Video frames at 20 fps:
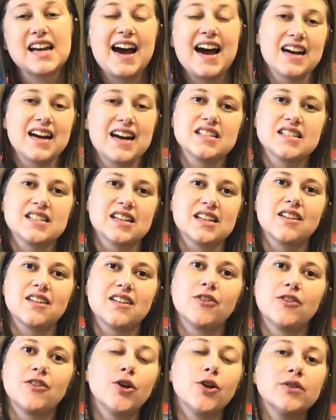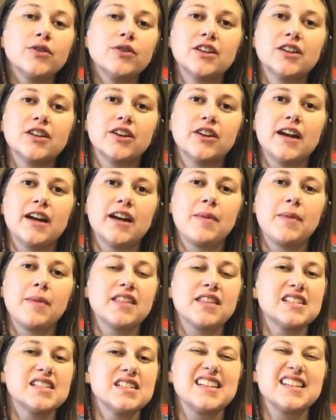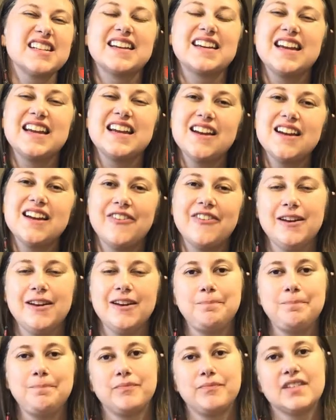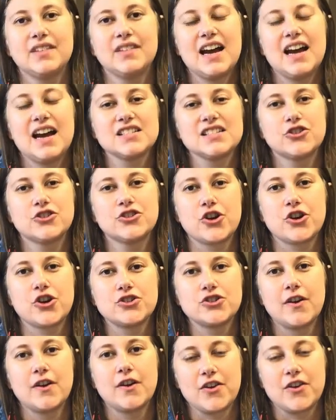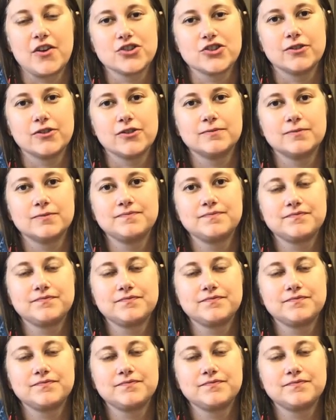as Vilonia United Methodist, and even as the Church Universal.